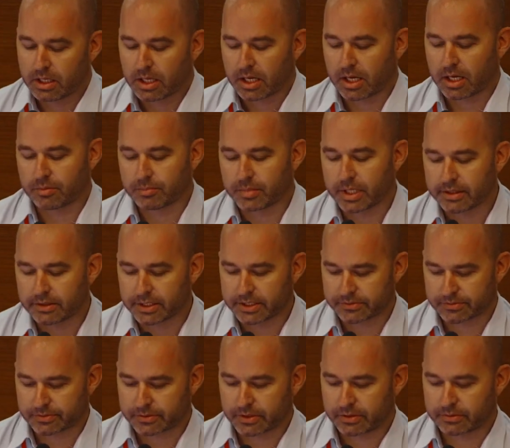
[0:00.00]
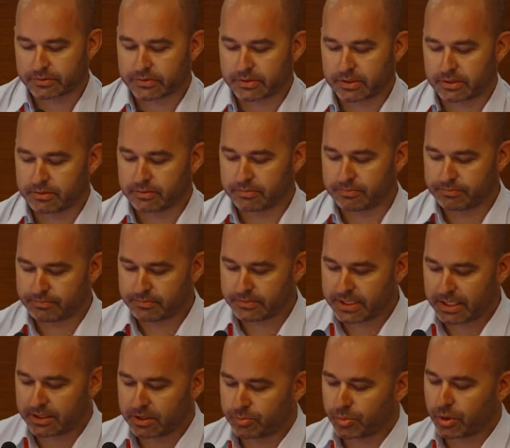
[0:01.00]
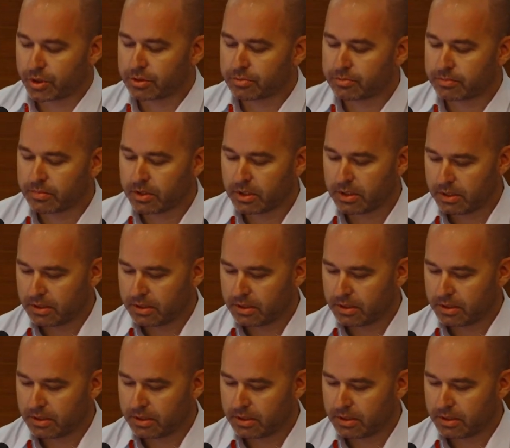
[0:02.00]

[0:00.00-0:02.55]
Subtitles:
And these results are down the bottom.